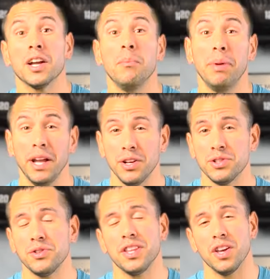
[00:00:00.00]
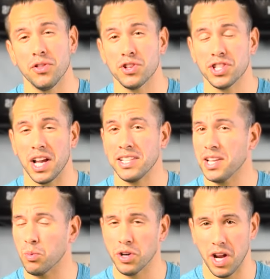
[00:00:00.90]
compared to the other sides that
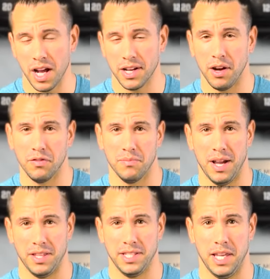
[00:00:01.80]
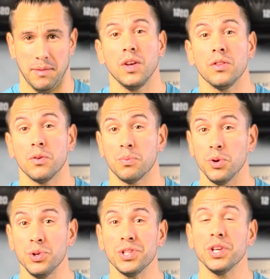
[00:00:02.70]
were not covered by the tape. The
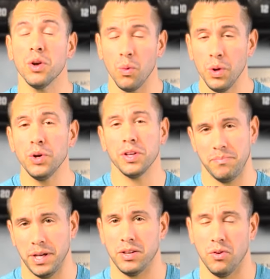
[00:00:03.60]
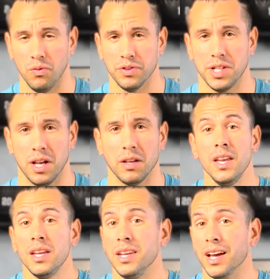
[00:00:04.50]
bruising will get better over time.
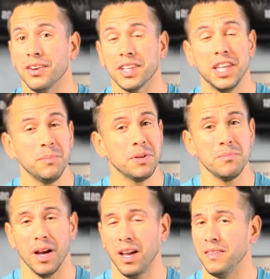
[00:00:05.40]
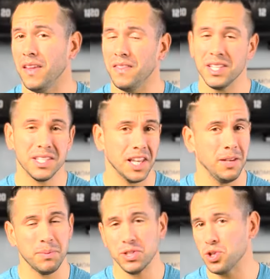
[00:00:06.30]
Now, keep in mind that this tape
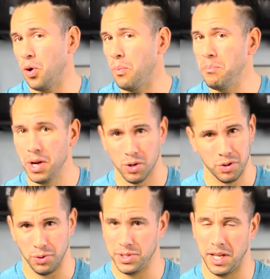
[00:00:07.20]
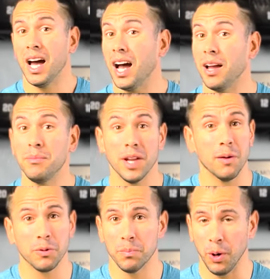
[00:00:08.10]
is no miracle tape. I'm not
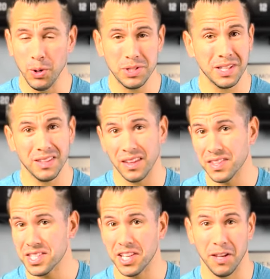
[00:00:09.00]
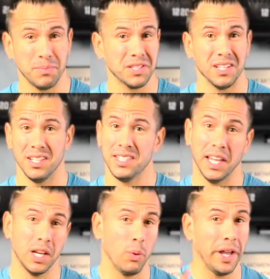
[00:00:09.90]
proposing that this tape is gonna take
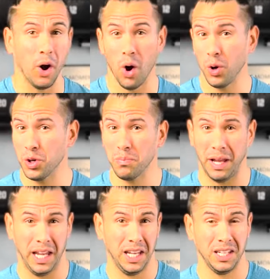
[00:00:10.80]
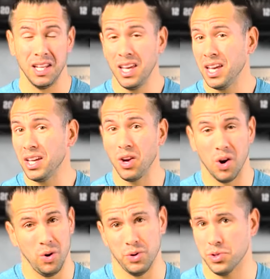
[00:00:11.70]
away all your pain and
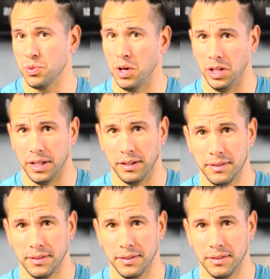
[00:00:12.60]
all your swelling.